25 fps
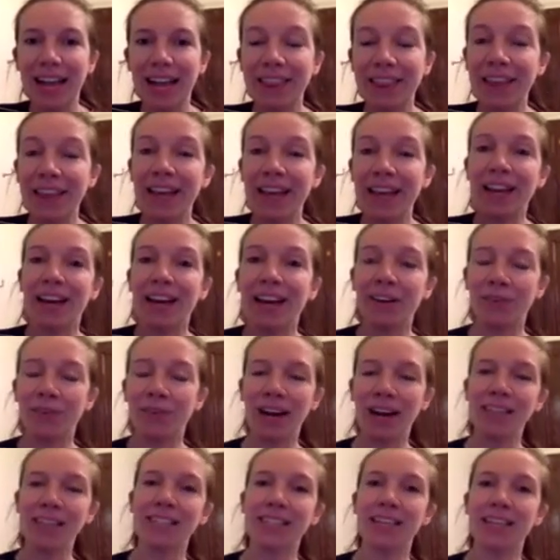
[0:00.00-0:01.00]
and then I
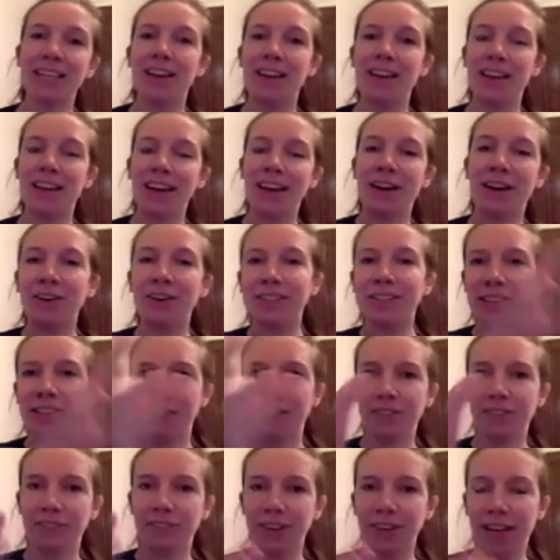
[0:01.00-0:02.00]
write a, a
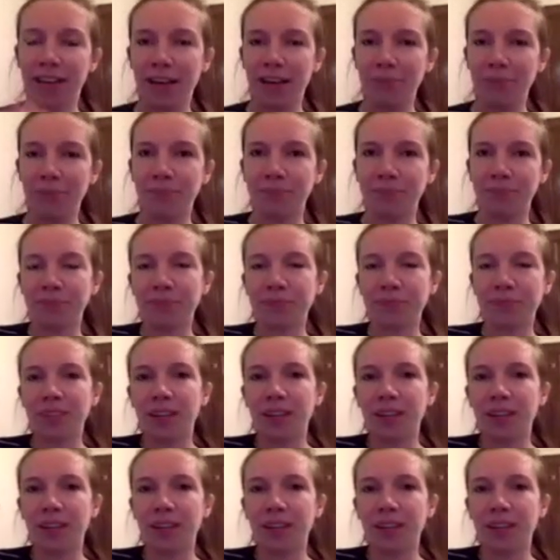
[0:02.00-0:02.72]
narrative um,